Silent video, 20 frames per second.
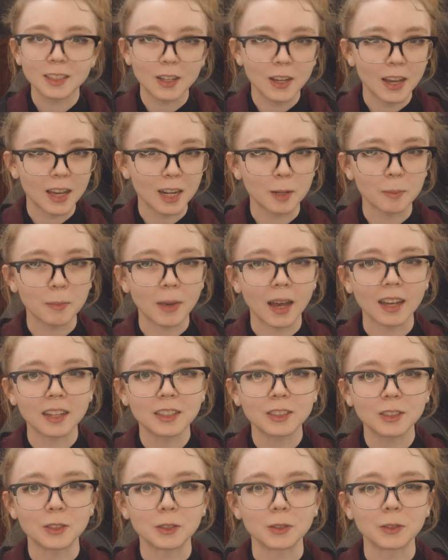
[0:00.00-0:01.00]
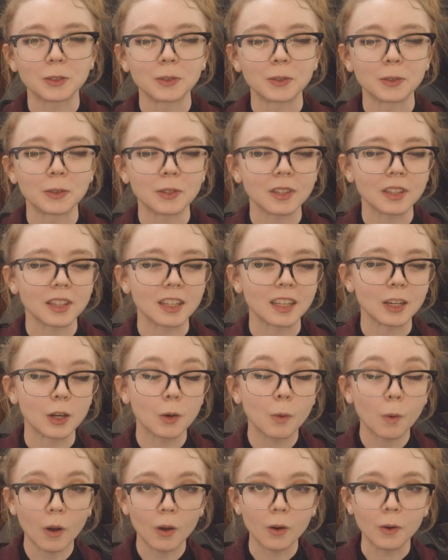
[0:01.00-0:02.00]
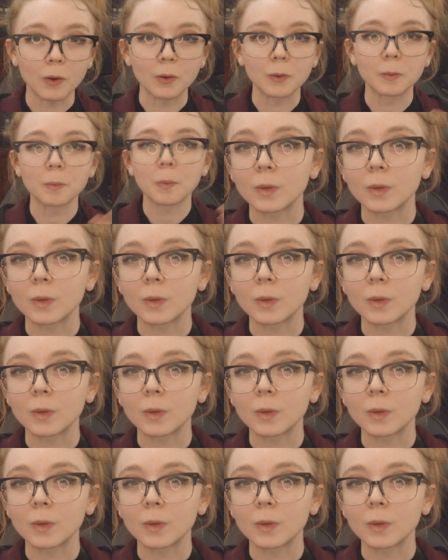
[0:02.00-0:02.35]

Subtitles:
getting back to the quote,